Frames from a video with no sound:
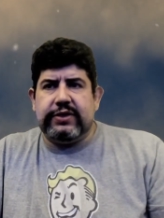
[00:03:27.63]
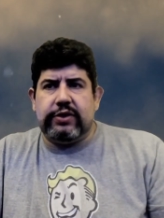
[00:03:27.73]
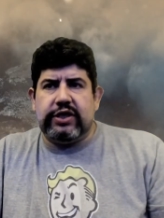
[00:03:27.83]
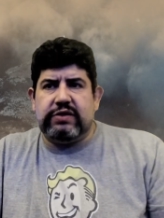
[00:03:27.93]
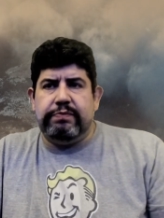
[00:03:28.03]
They're
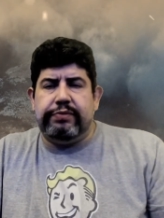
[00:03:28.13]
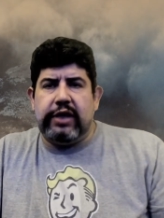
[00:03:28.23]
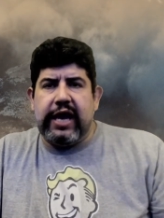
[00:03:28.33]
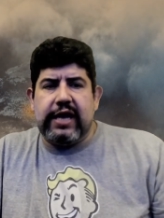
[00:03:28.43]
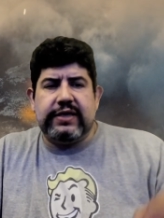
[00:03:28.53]
just
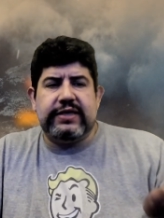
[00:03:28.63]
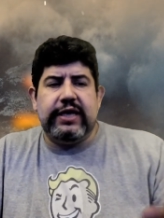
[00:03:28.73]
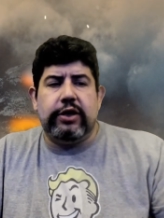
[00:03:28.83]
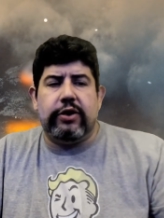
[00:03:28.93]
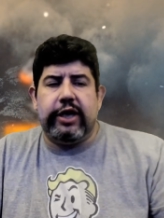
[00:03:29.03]
bland
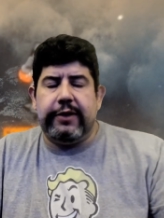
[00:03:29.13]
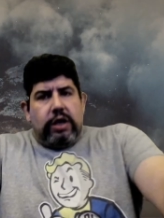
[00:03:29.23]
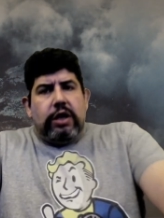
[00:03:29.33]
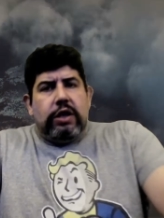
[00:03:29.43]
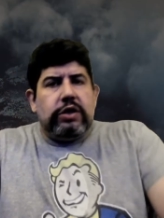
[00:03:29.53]
scenery.
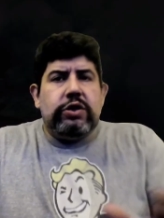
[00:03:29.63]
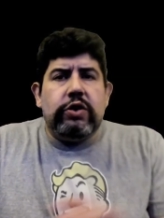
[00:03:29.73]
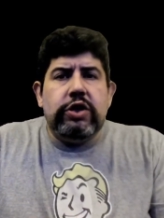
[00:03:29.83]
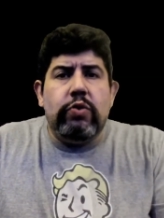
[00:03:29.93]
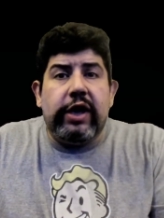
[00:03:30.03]
So
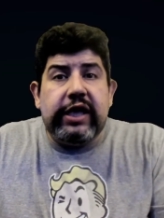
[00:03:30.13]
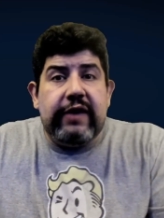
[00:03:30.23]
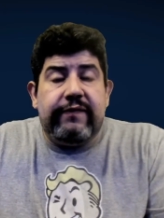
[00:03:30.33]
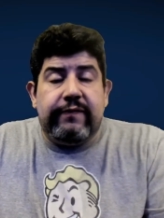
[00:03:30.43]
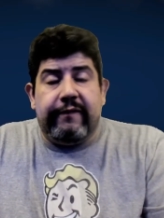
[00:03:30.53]
you want to
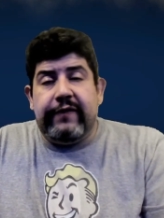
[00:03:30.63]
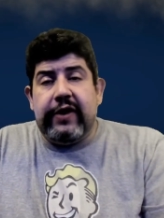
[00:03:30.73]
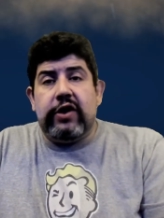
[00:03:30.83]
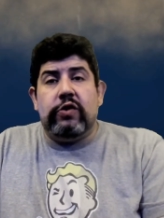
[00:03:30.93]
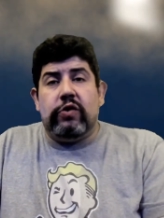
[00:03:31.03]
give very